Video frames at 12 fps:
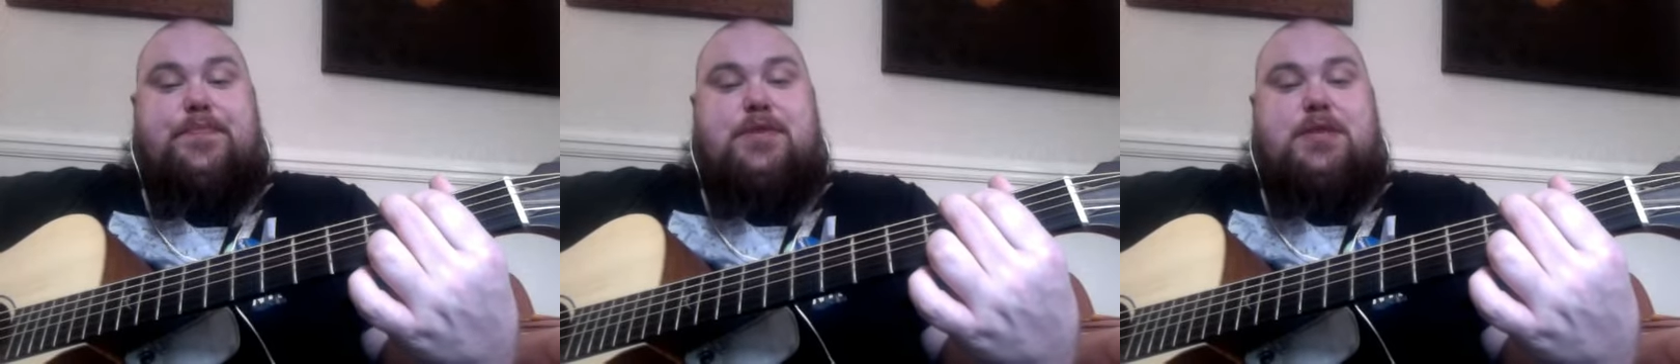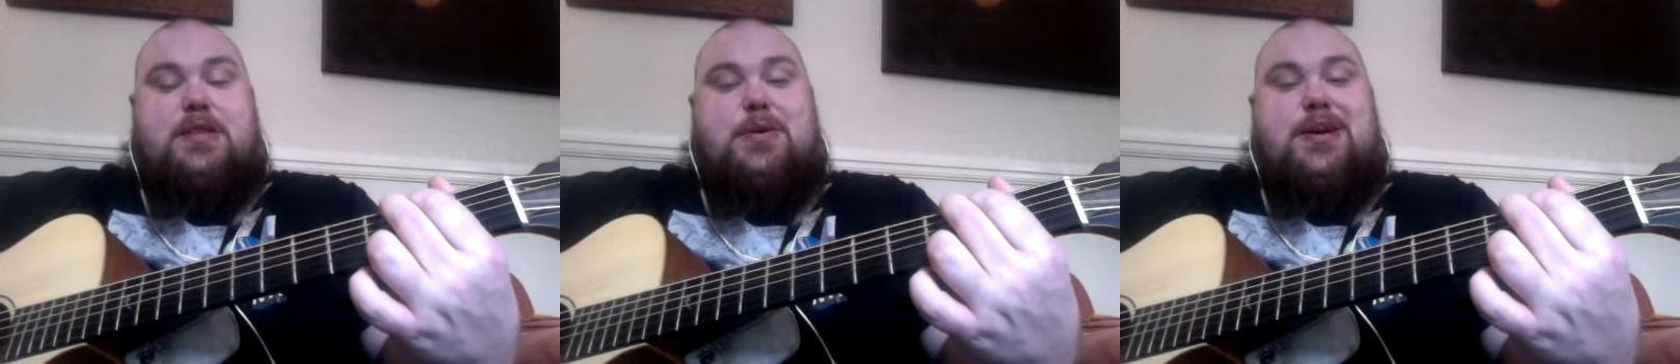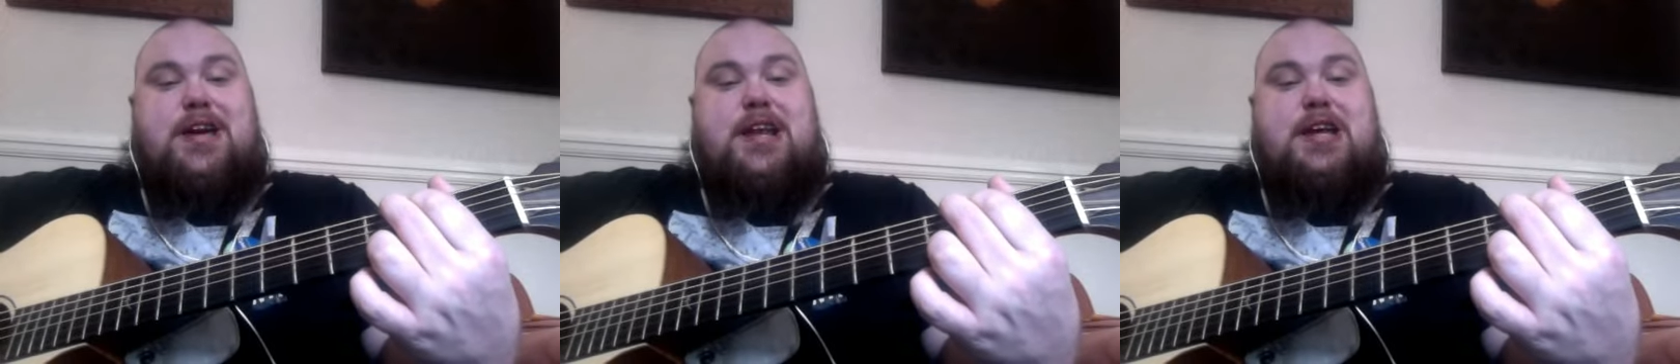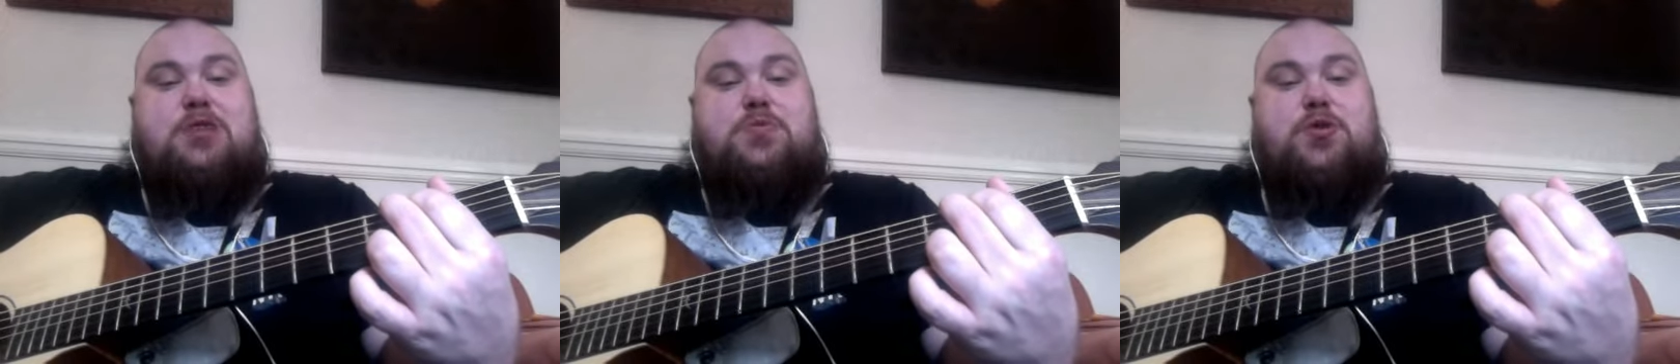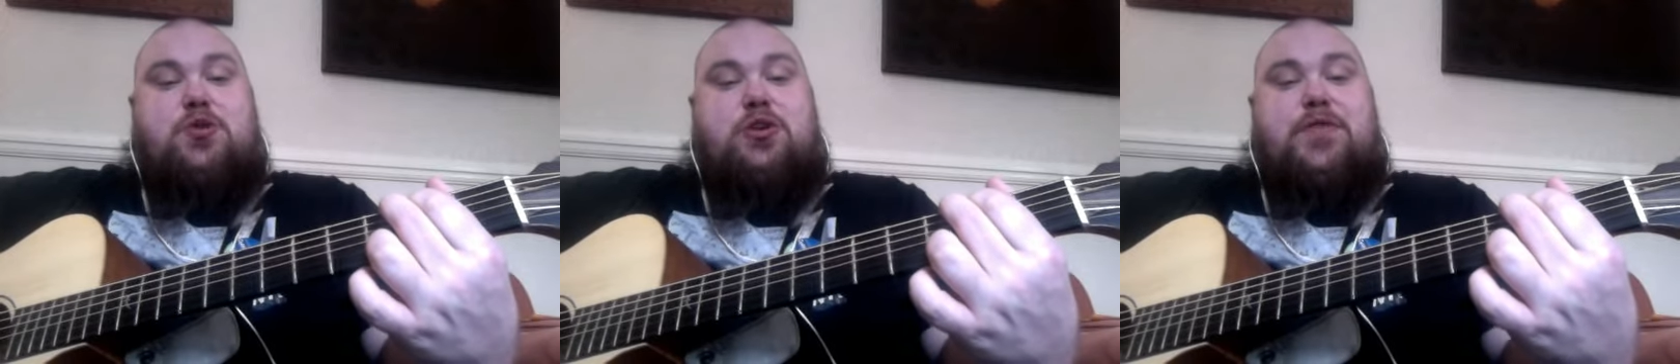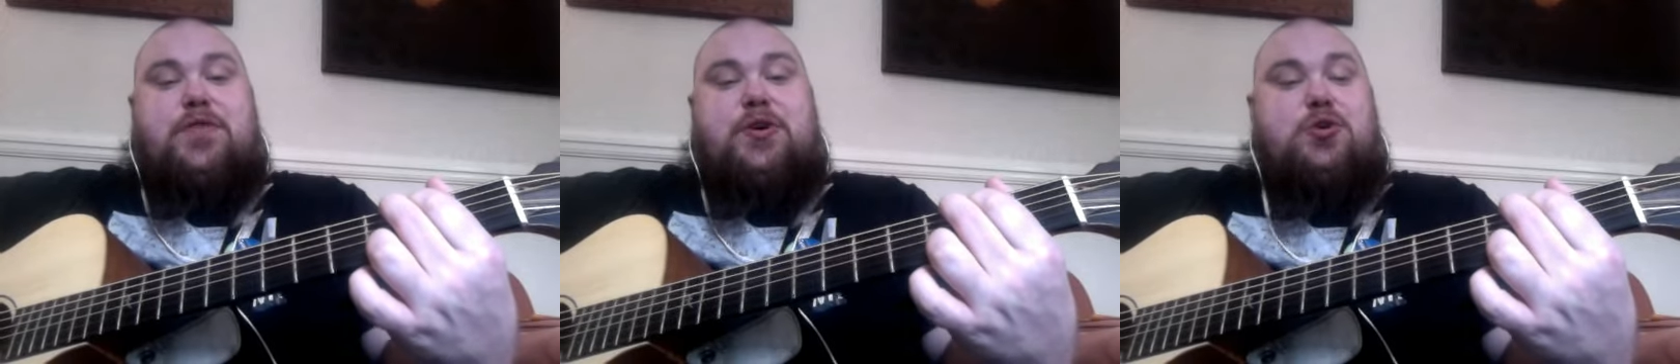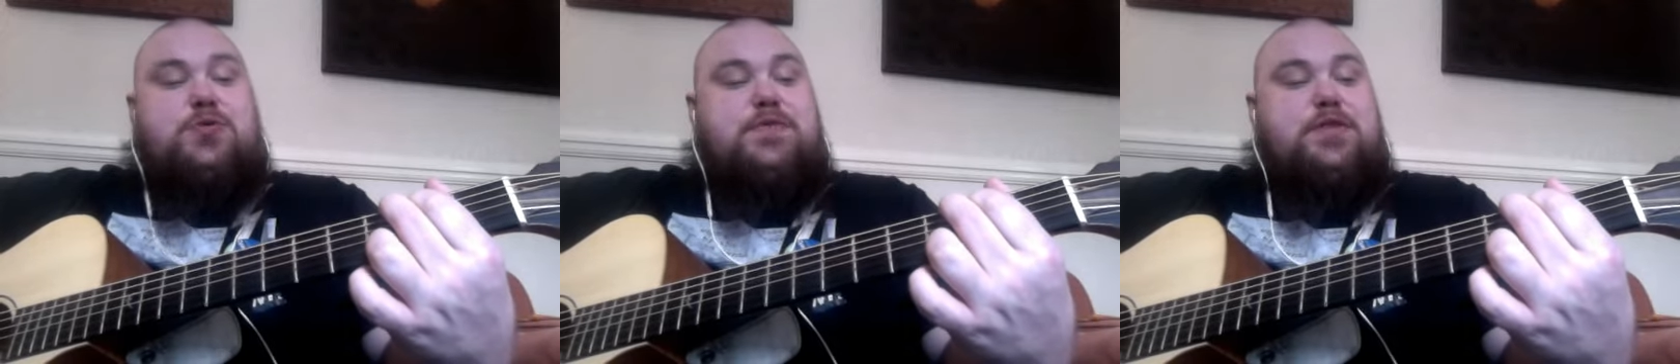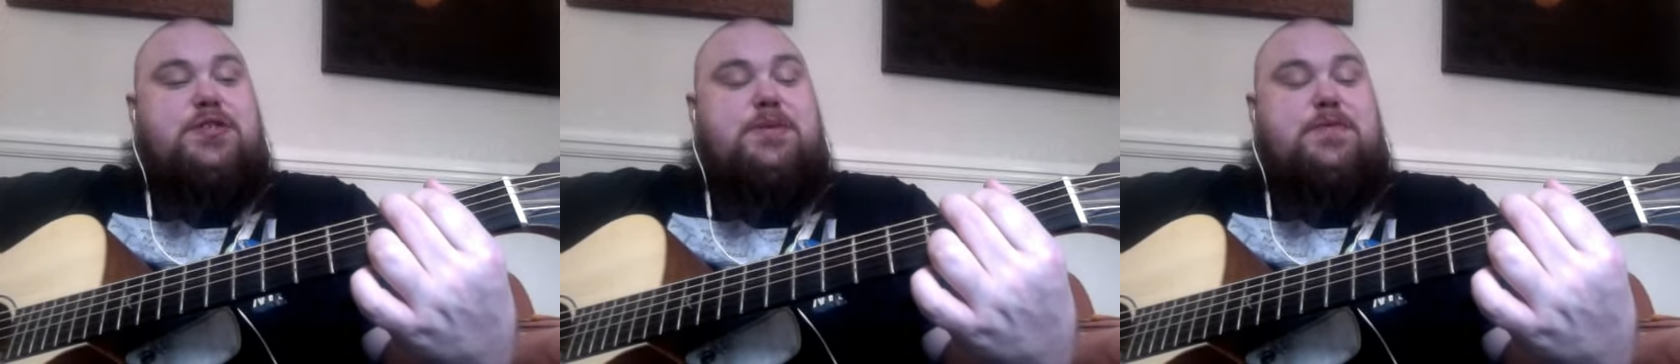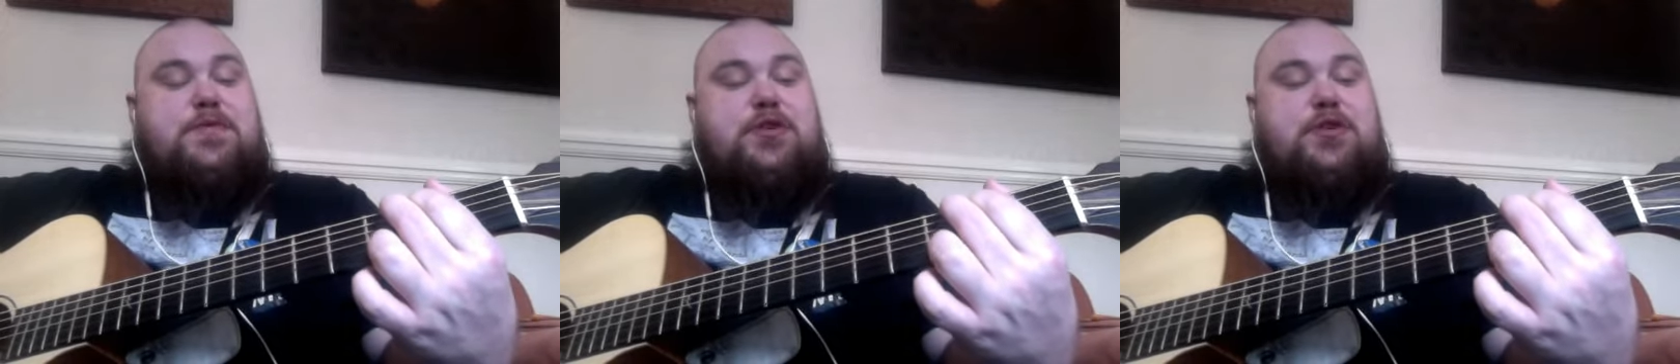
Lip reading: Now again, as with all the other chords we've looked at before,